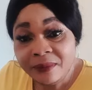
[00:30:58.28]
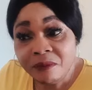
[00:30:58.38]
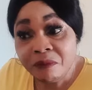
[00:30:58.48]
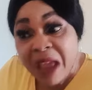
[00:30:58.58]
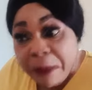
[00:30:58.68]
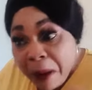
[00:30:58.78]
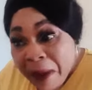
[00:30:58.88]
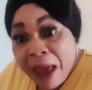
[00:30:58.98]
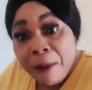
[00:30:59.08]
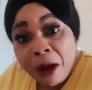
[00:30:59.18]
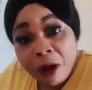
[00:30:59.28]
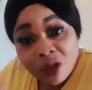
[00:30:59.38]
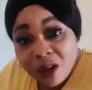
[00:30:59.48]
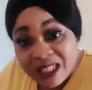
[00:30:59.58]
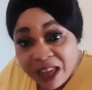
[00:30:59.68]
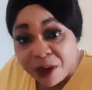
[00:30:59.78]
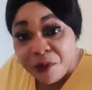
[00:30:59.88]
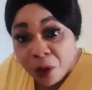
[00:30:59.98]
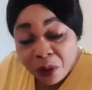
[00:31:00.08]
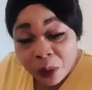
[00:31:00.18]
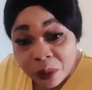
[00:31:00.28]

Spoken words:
Big problem won't cost to yourself, so if you don't know.